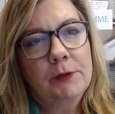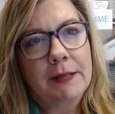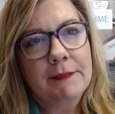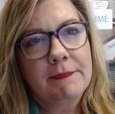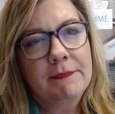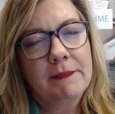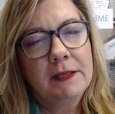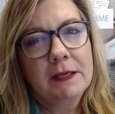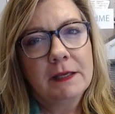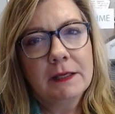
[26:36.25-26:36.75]

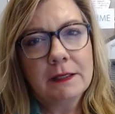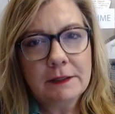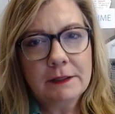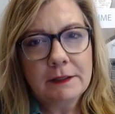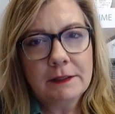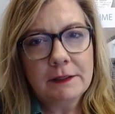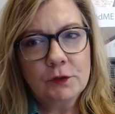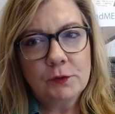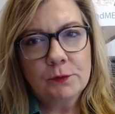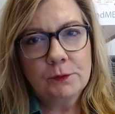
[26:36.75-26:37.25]
I think
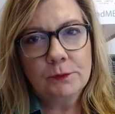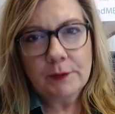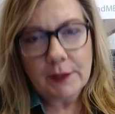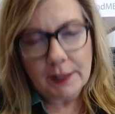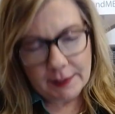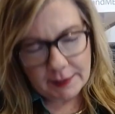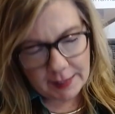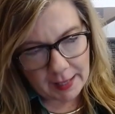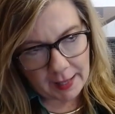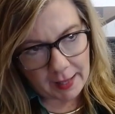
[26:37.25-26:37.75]
if you
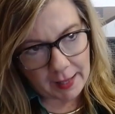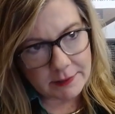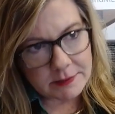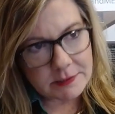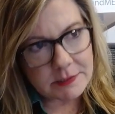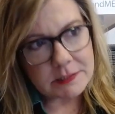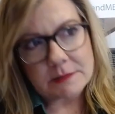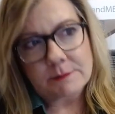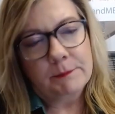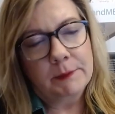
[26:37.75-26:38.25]

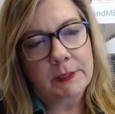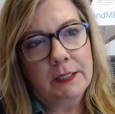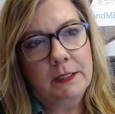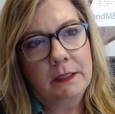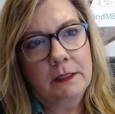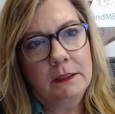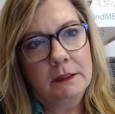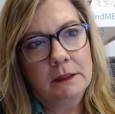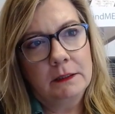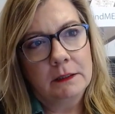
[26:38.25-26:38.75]
ask
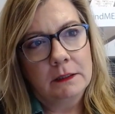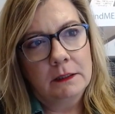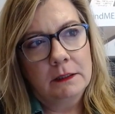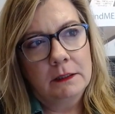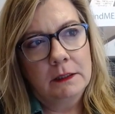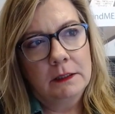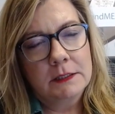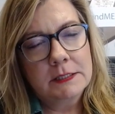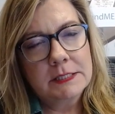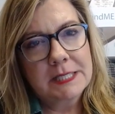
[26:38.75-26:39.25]
me,
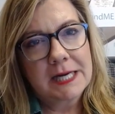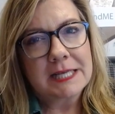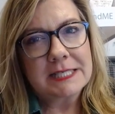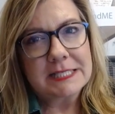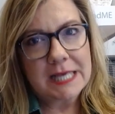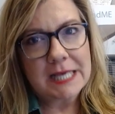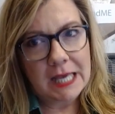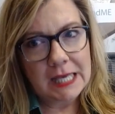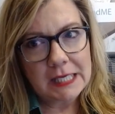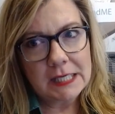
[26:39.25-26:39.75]
did I
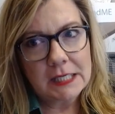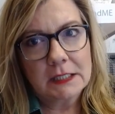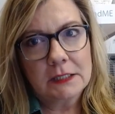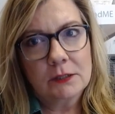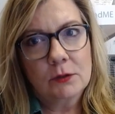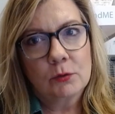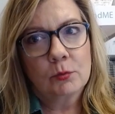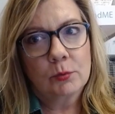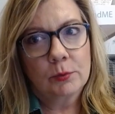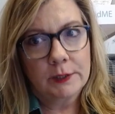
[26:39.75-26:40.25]
take
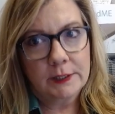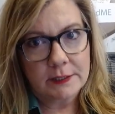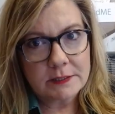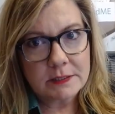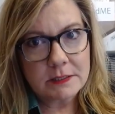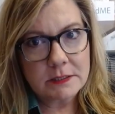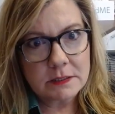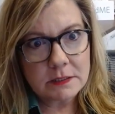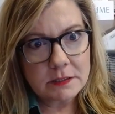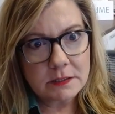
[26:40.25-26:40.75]

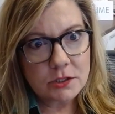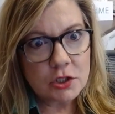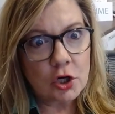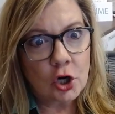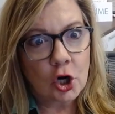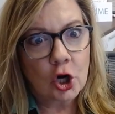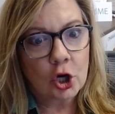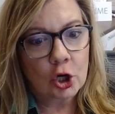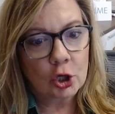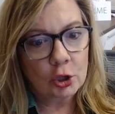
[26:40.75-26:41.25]
risks
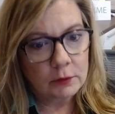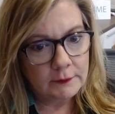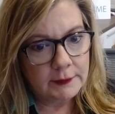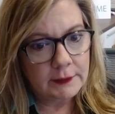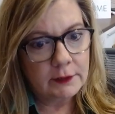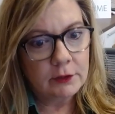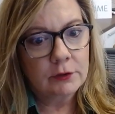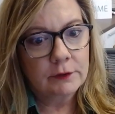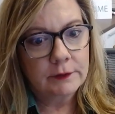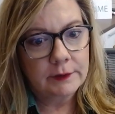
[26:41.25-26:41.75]

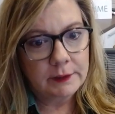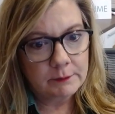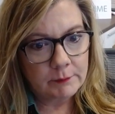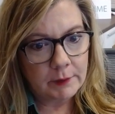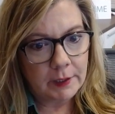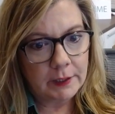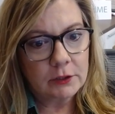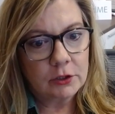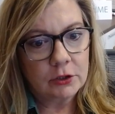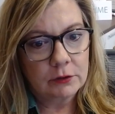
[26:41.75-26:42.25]
earlier in
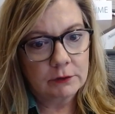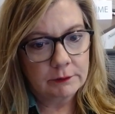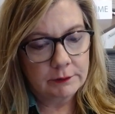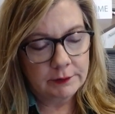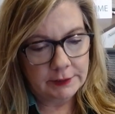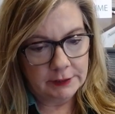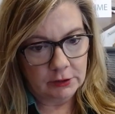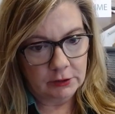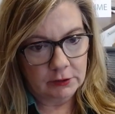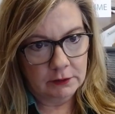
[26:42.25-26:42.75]
my
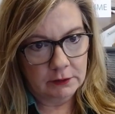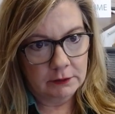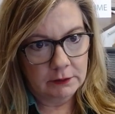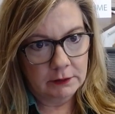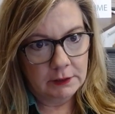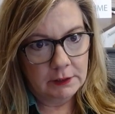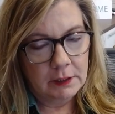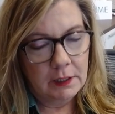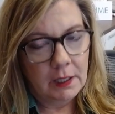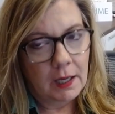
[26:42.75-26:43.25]
career?
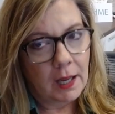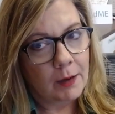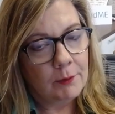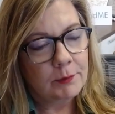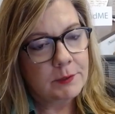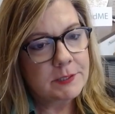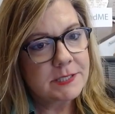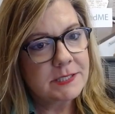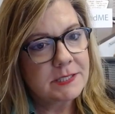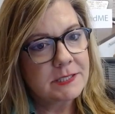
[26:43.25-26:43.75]
I
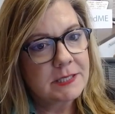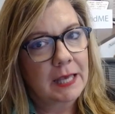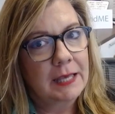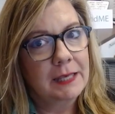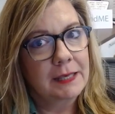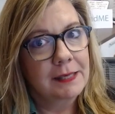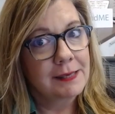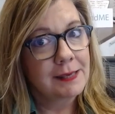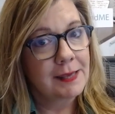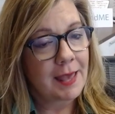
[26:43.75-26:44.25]
would
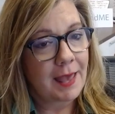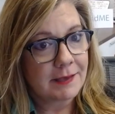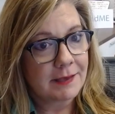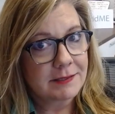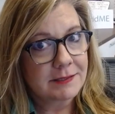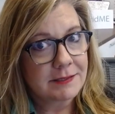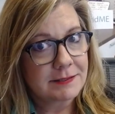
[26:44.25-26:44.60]
say yes.